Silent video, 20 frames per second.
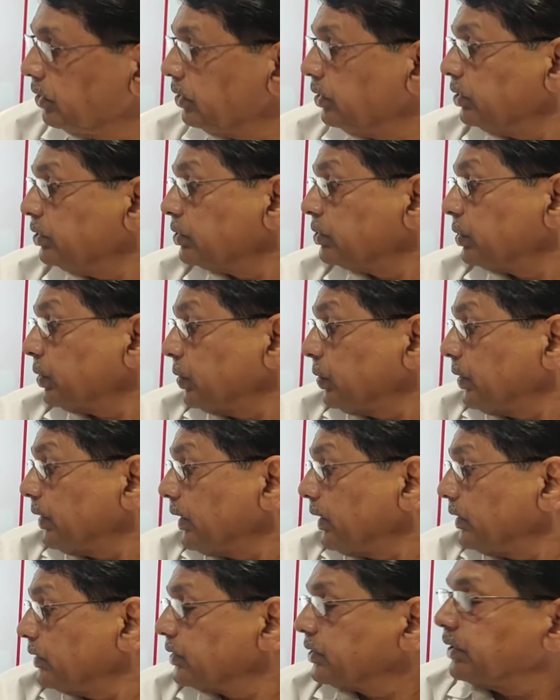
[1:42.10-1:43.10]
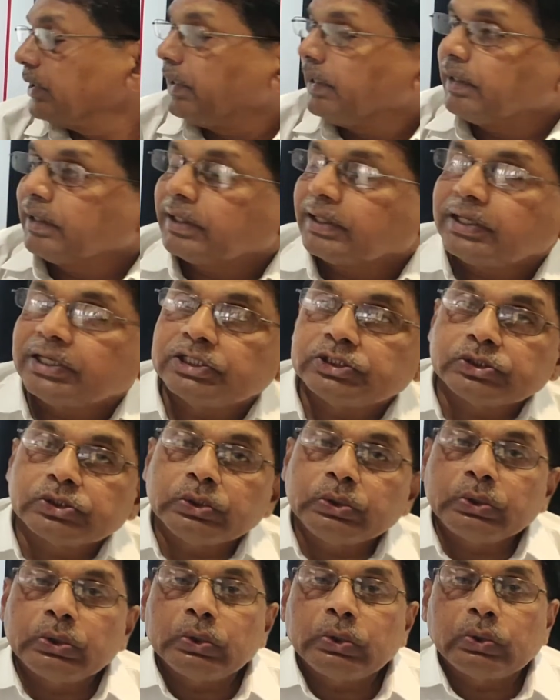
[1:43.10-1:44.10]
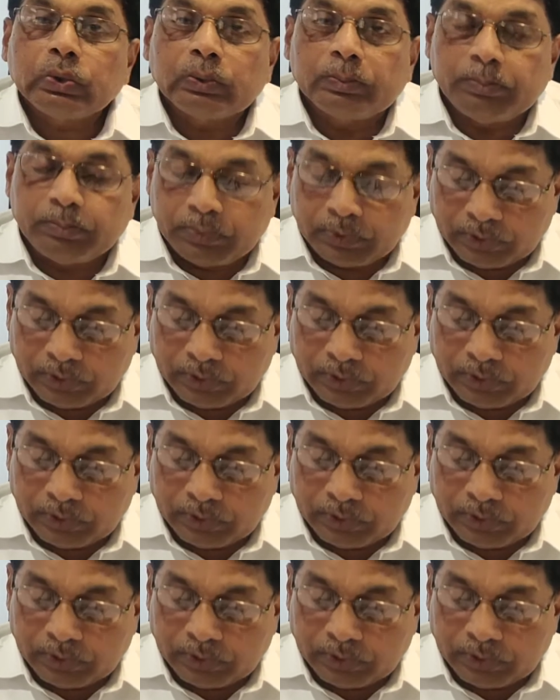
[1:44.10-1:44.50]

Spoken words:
is known as linkage group.